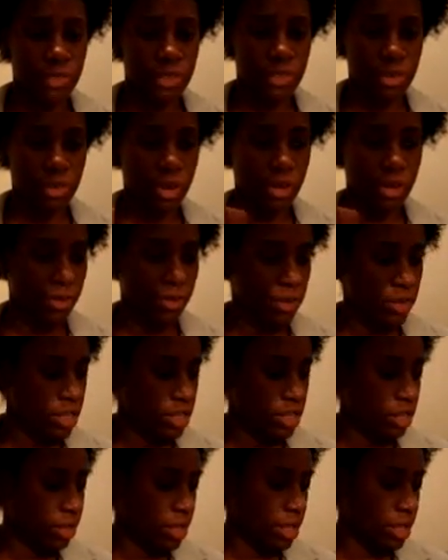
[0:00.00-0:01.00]
Sorry, I
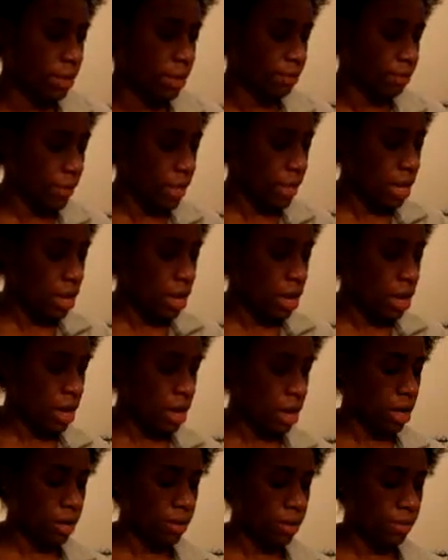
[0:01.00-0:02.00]
forgot to tell you
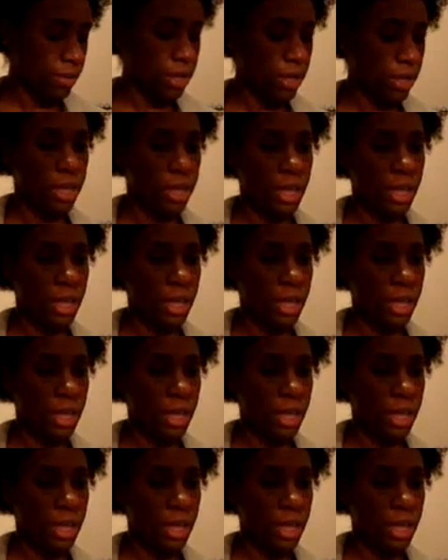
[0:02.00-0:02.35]
that.